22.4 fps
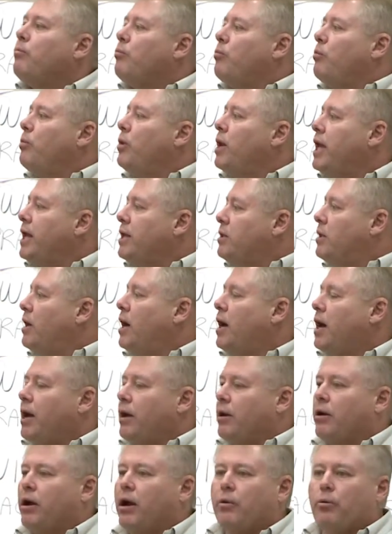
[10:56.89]
it
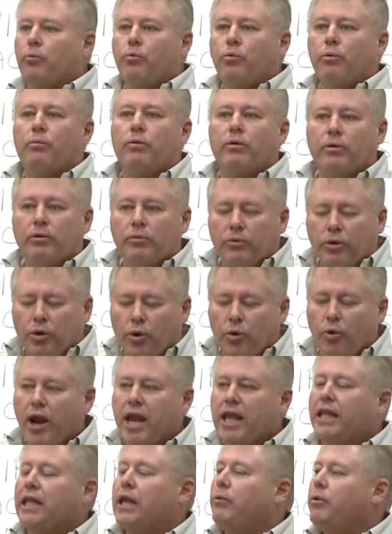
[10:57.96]

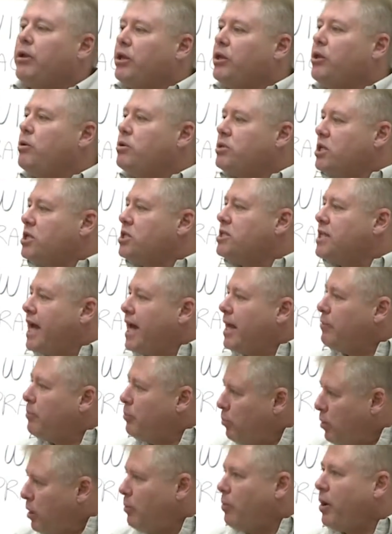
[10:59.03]
greatly reduces that,
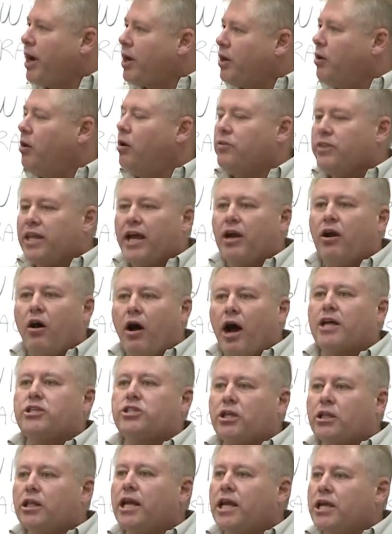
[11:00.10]
what I call that
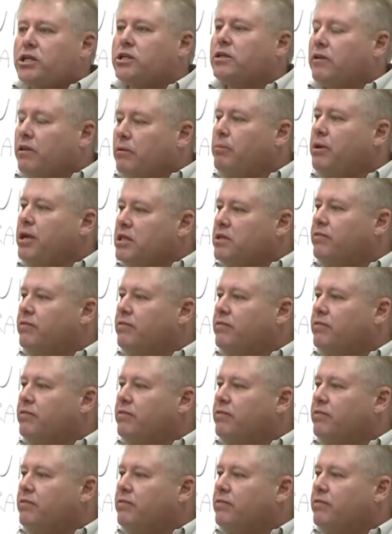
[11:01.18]
oscillation of the piece of